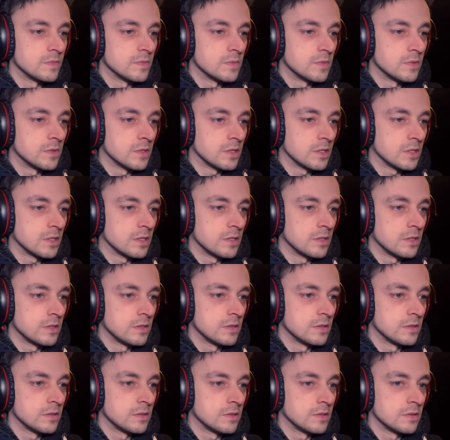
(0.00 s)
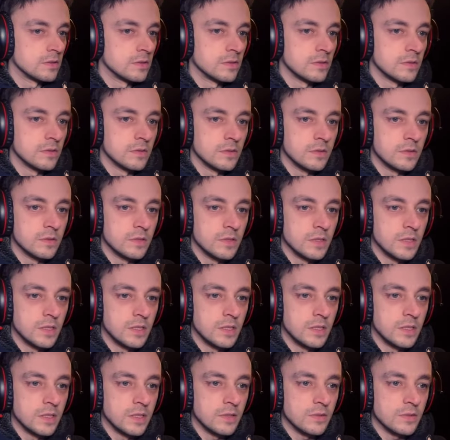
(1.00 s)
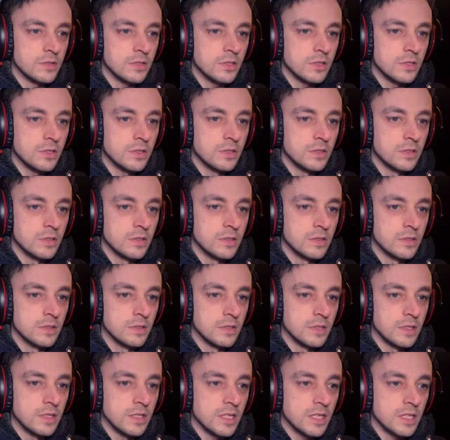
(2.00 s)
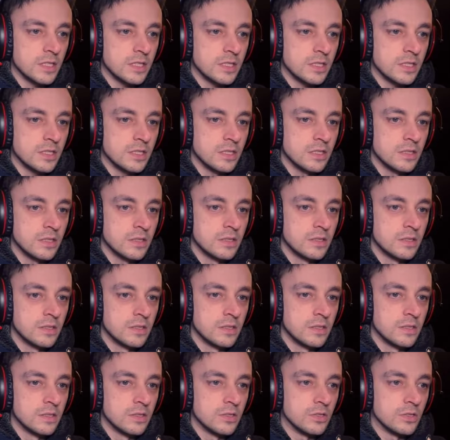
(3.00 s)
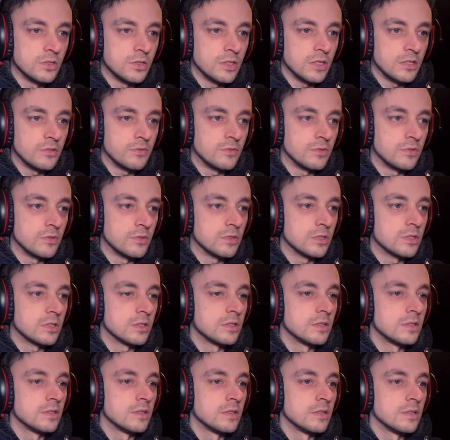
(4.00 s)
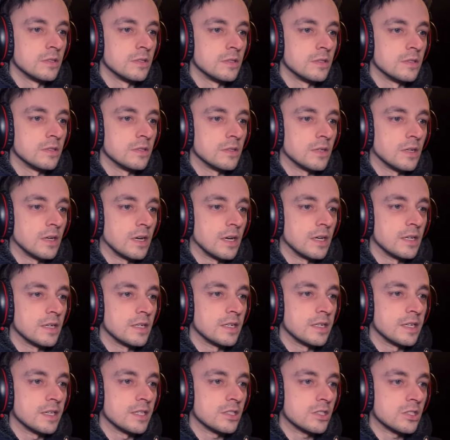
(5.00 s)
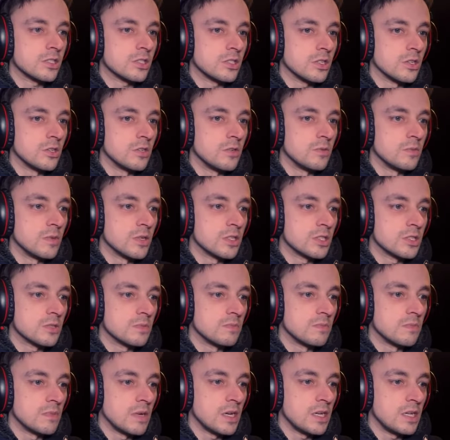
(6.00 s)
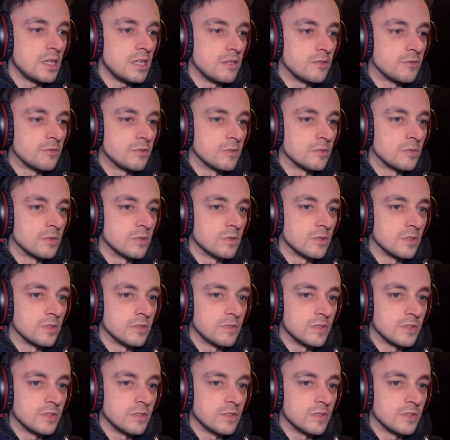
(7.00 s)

Okay. Anything else? Yes. Dried fruit. I'm going to get so much money from all of